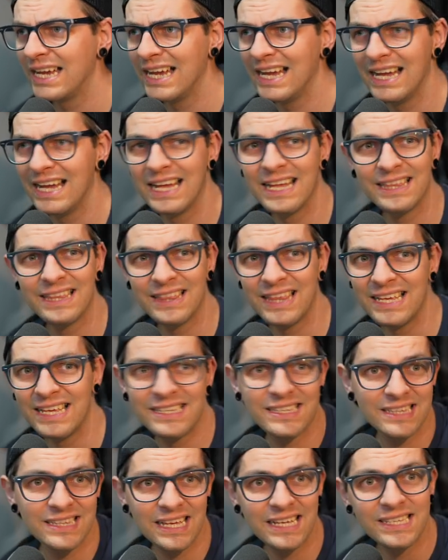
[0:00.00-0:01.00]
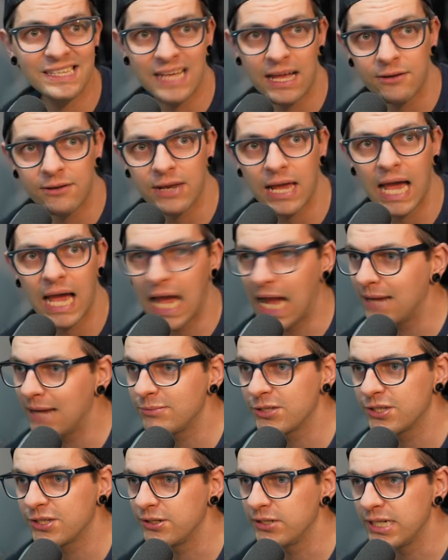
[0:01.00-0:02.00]
and they sound
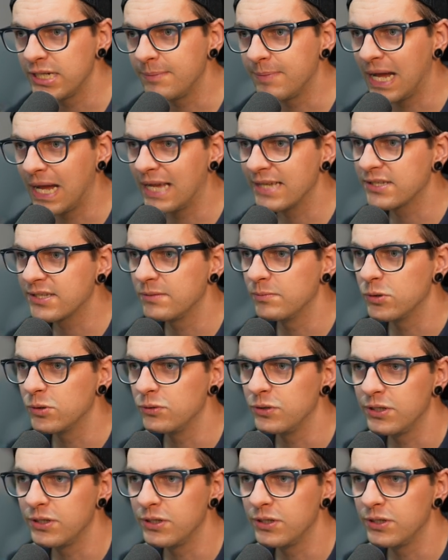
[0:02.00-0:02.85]
absolutely passable.